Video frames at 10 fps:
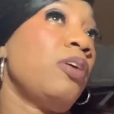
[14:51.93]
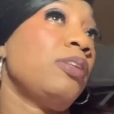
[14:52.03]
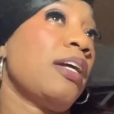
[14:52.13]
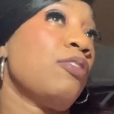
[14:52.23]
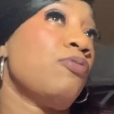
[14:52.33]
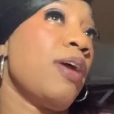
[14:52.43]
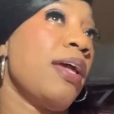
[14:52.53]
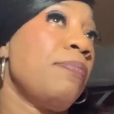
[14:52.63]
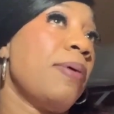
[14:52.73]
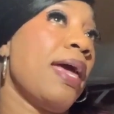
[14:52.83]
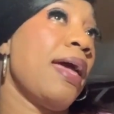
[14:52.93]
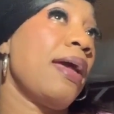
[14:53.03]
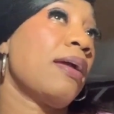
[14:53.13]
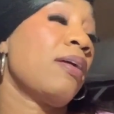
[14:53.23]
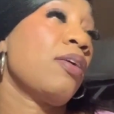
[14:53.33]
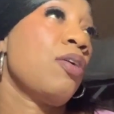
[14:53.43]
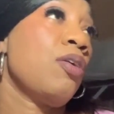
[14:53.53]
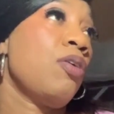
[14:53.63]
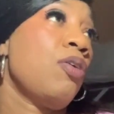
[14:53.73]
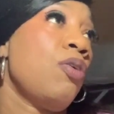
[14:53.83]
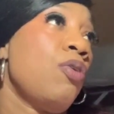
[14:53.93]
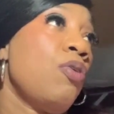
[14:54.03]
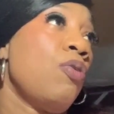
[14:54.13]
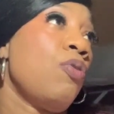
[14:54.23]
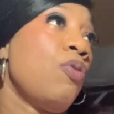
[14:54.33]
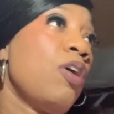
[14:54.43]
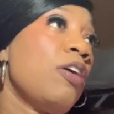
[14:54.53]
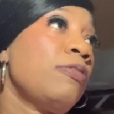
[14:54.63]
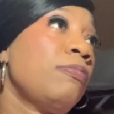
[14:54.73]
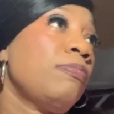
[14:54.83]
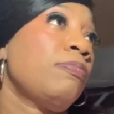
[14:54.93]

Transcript: like a red bag, or